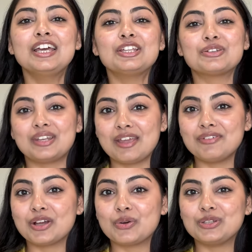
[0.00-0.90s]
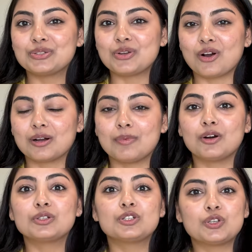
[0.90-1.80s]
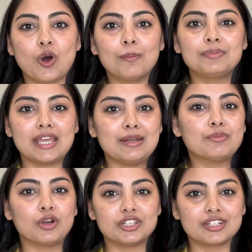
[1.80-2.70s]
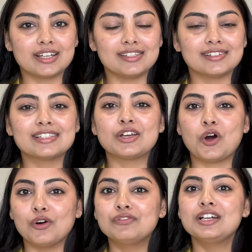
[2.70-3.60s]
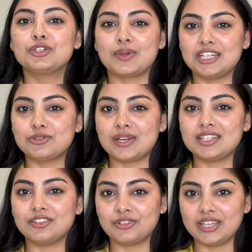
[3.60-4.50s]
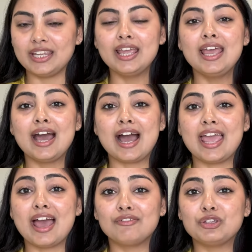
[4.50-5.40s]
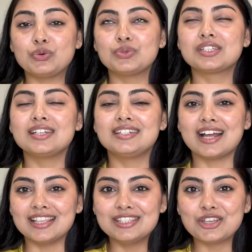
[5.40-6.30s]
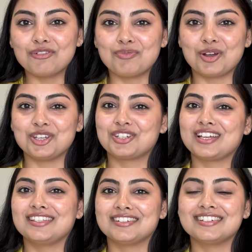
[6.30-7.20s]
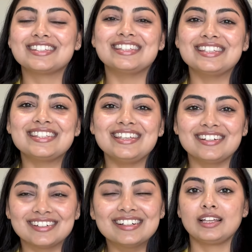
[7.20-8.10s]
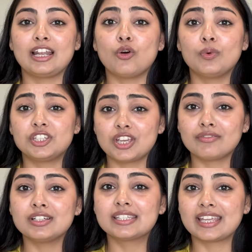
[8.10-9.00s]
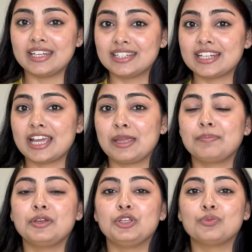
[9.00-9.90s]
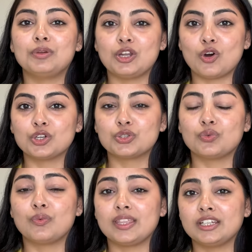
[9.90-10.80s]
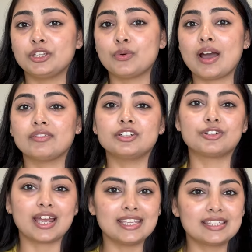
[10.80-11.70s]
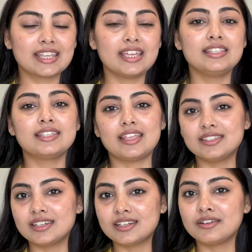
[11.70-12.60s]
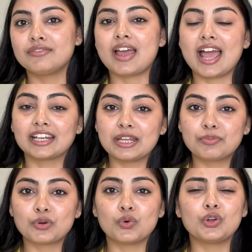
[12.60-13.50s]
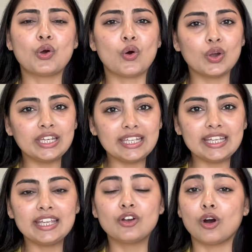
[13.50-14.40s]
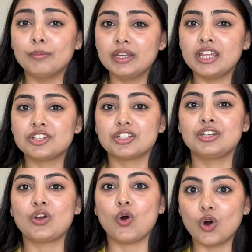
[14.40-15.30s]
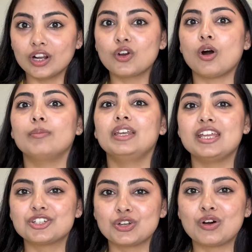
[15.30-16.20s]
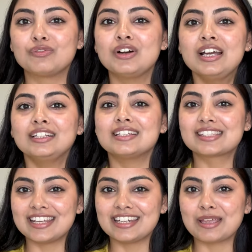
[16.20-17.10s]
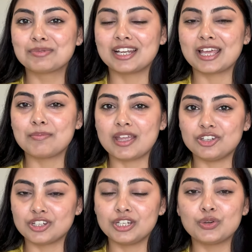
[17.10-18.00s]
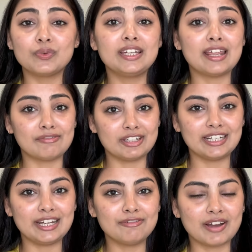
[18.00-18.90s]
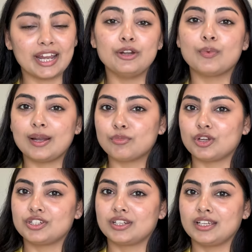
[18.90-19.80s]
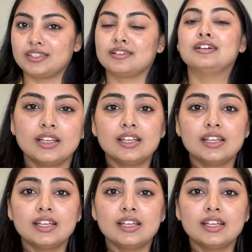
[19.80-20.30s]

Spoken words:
Today we are going to talk about top 10 moisturizers of 2023. I have used tons of moisturizers this year. Now whichever skin type you belong to, whether you have a dry skin, sensitive, acne prone, oily, combination or a combination of the skin types that I mentioned, you will definitely find one moisturizer.